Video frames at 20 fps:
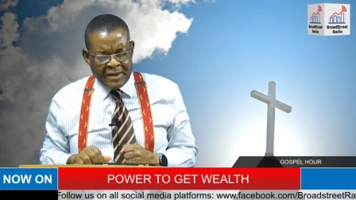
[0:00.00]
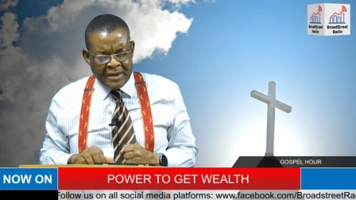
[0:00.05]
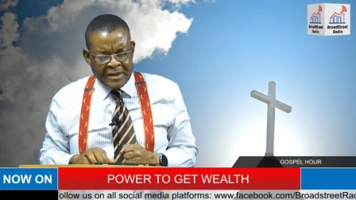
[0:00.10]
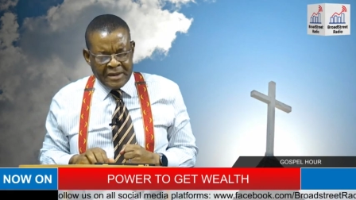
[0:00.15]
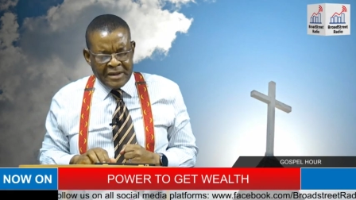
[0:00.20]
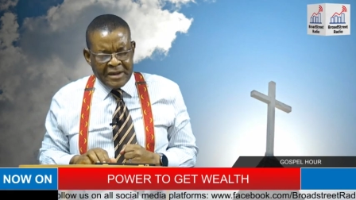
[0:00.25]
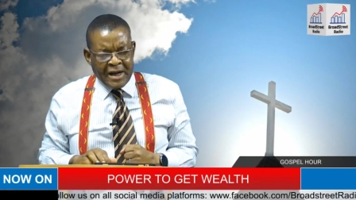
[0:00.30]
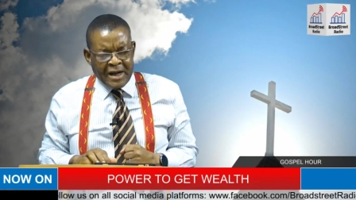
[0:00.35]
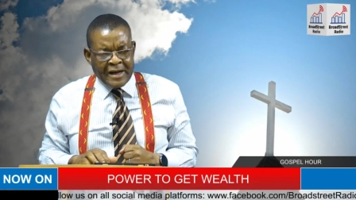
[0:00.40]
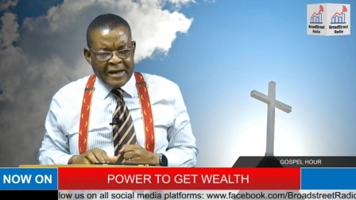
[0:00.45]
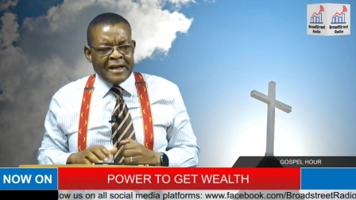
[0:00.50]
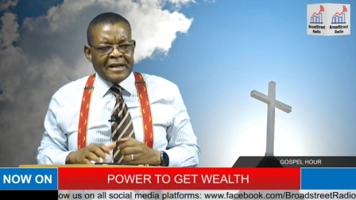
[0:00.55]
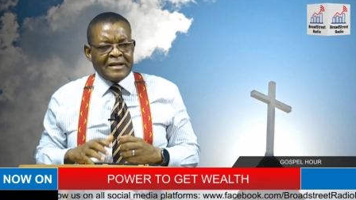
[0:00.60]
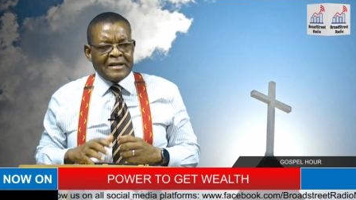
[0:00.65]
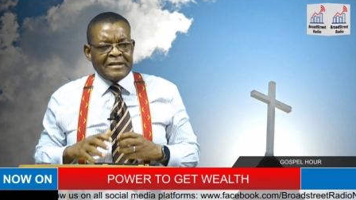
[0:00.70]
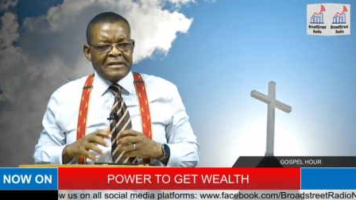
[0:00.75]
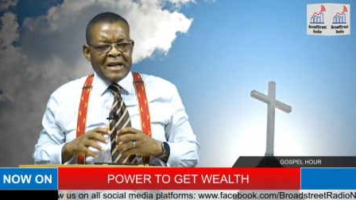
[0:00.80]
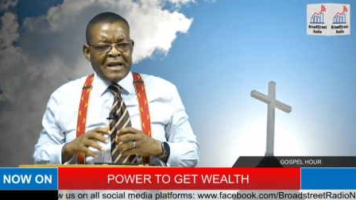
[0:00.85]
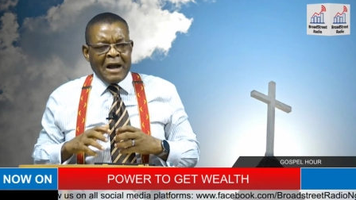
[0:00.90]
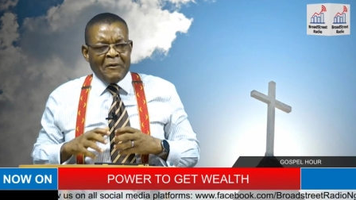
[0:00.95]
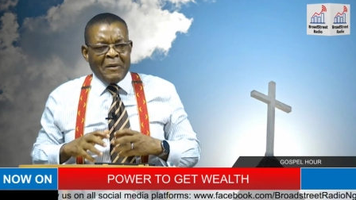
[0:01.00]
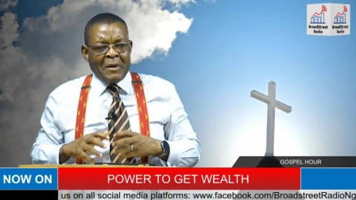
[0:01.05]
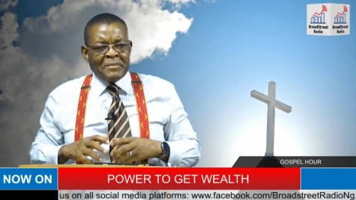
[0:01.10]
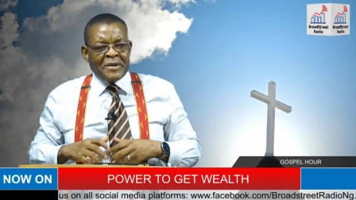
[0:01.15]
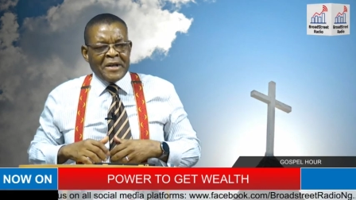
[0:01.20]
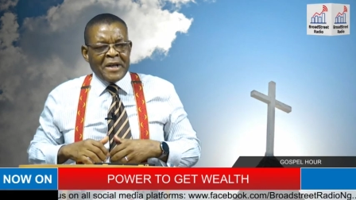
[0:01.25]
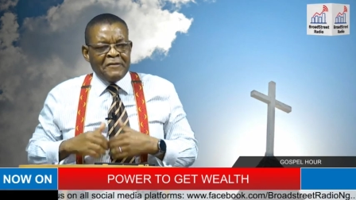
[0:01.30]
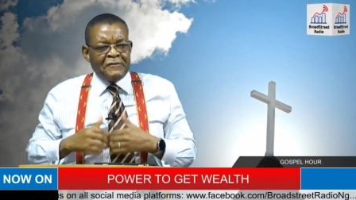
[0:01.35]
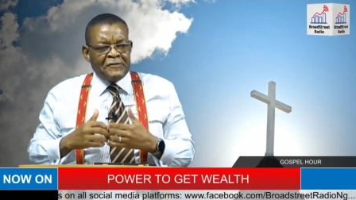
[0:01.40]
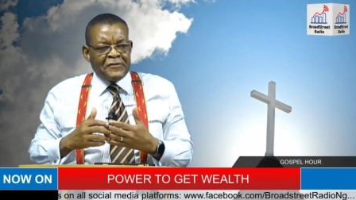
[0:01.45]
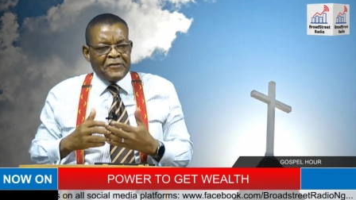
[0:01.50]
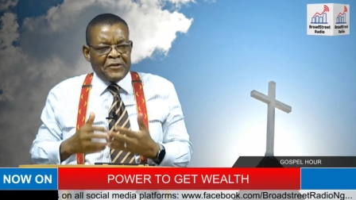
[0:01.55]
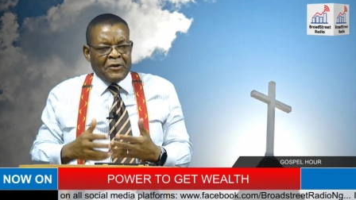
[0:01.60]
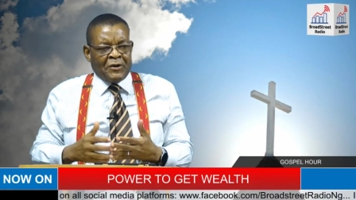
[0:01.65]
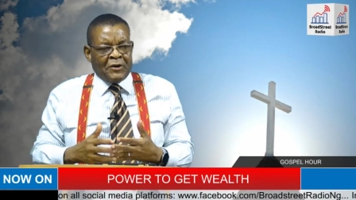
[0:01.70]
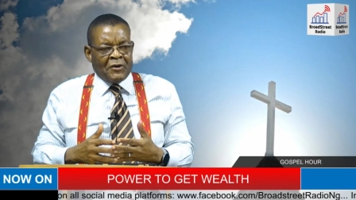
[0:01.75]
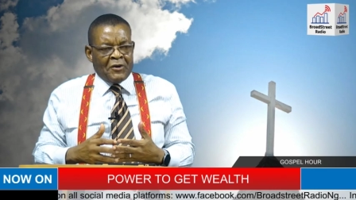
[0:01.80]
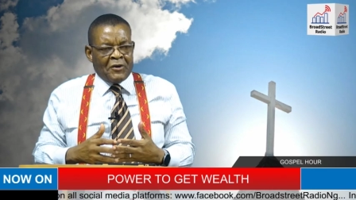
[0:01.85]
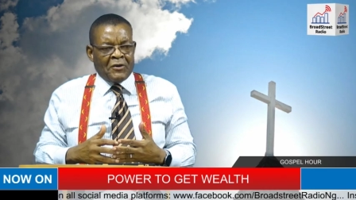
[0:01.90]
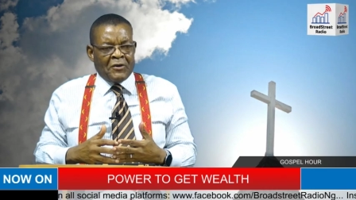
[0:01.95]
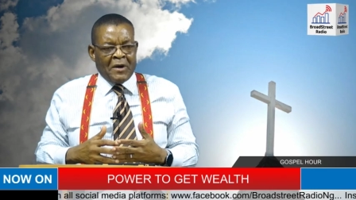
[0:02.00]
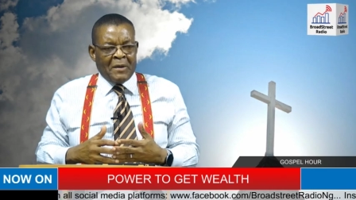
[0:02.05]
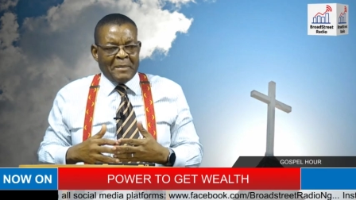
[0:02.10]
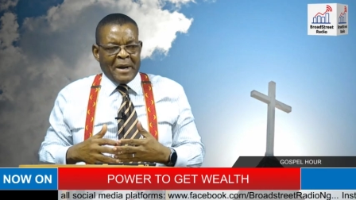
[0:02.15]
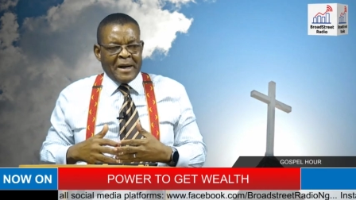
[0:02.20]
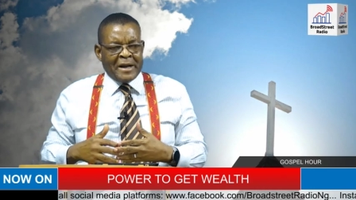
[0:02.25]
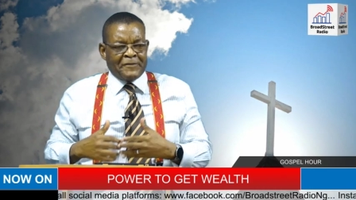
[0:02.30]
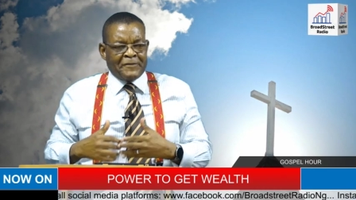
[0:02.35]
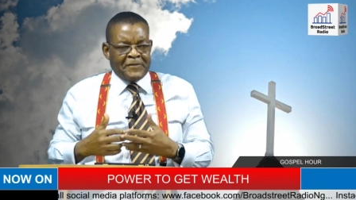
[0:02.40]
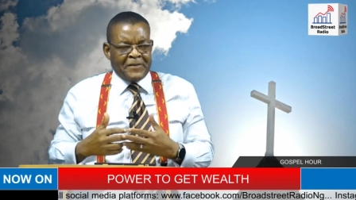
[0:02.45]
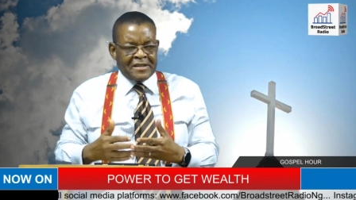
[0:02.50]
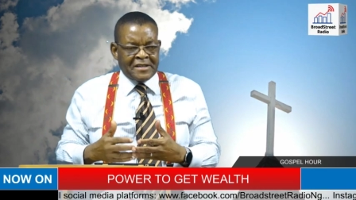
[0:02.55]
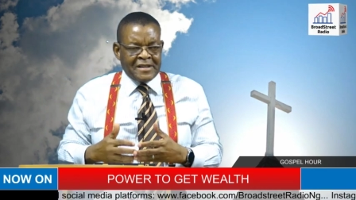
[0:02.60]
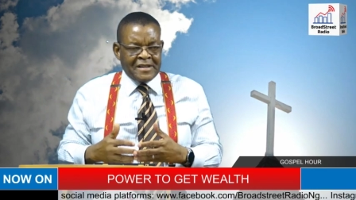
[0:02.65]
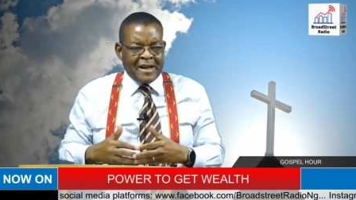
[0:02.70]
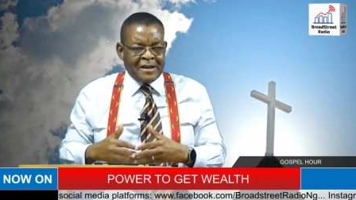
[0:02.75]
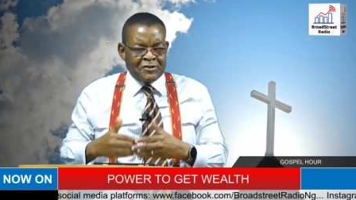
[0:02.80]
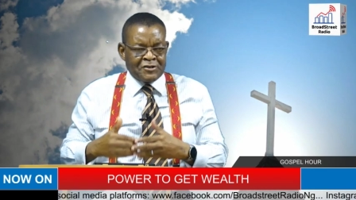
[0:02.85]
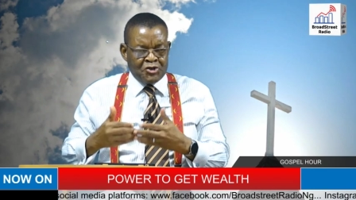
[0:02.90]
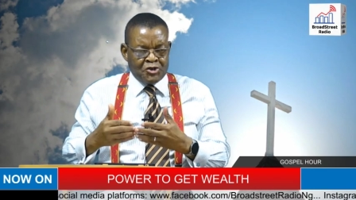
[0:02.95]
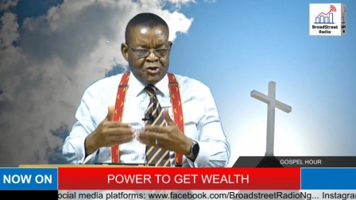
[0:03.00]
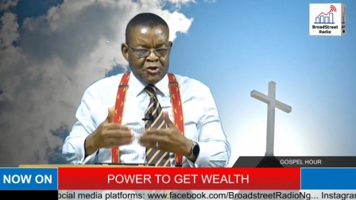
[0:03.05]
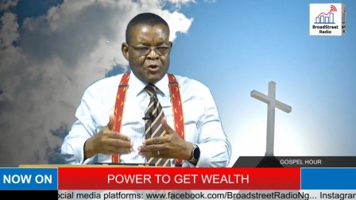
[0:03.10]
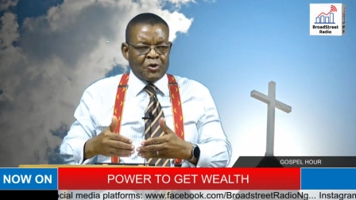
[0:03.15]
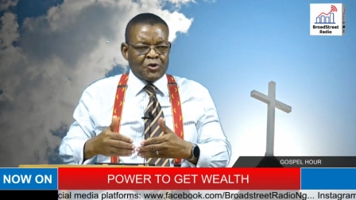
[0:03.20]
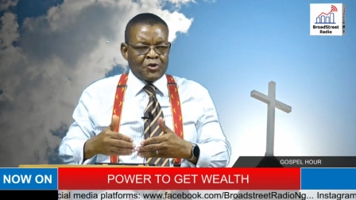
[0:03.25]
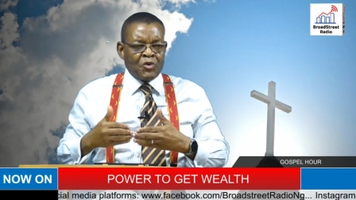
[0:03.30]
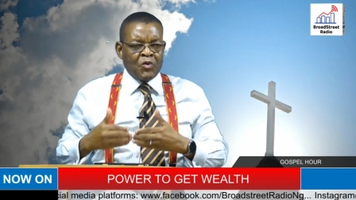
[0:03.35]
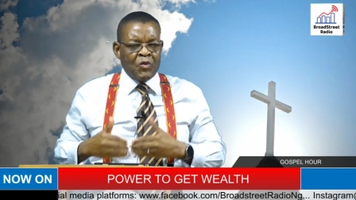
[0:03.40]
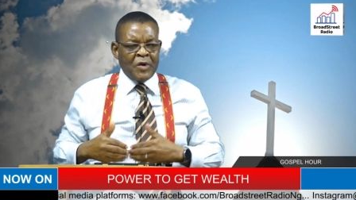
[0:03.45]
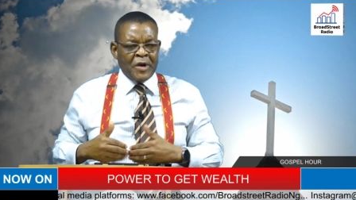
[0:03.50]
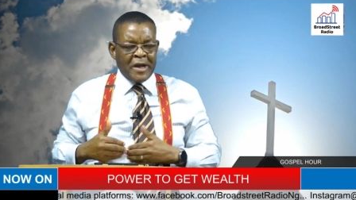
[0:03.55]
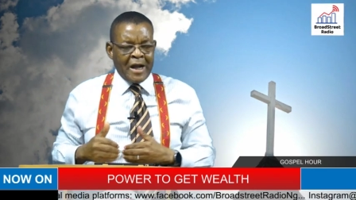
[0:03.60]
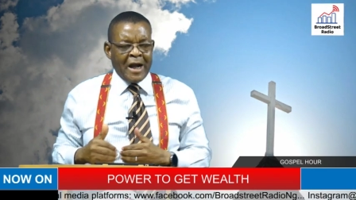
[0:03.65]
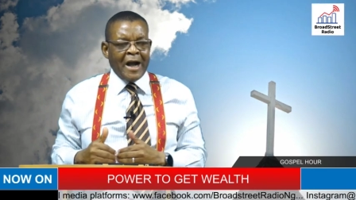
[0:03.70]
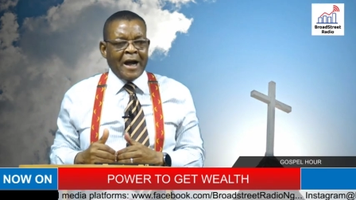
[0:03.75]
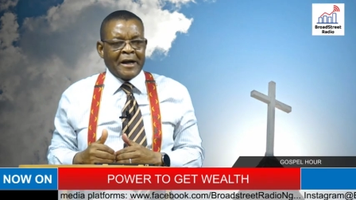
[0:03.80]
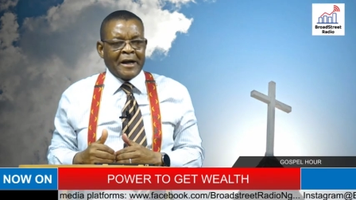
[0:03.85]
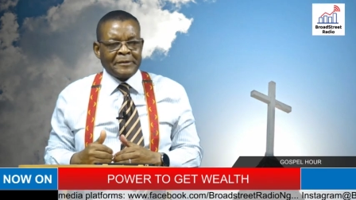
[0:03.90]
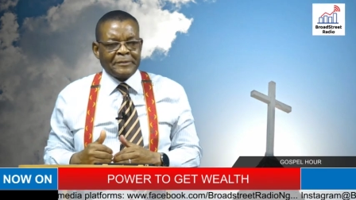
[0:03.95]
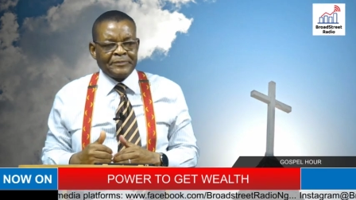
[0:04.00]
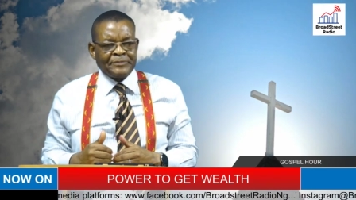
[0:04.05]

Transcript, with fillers: And then our behavior manifests and shows who we are.